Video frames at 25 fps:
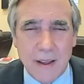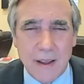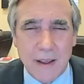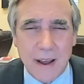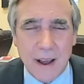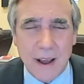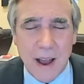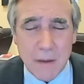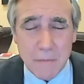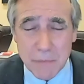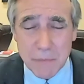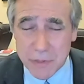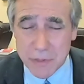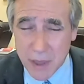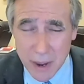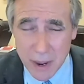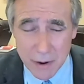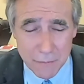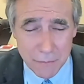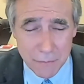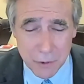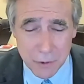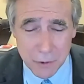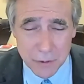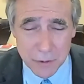I'm
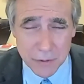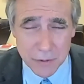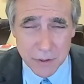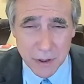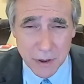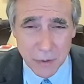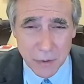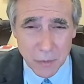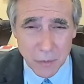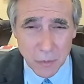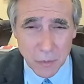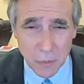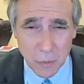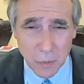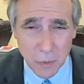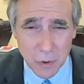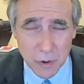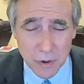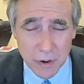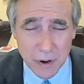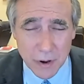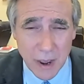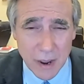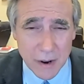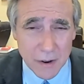thankful that we're
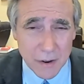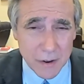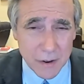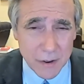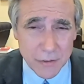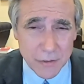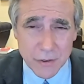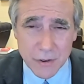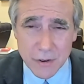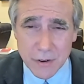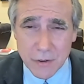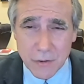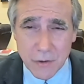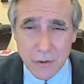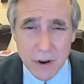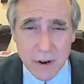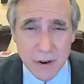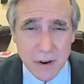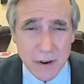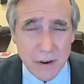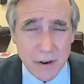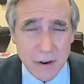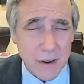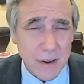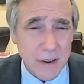not
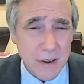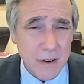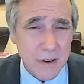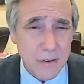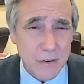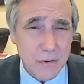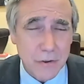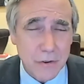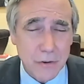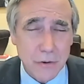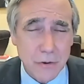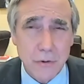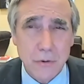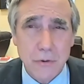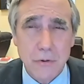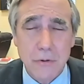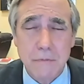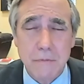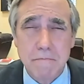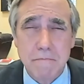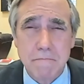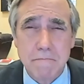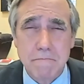disintegrating into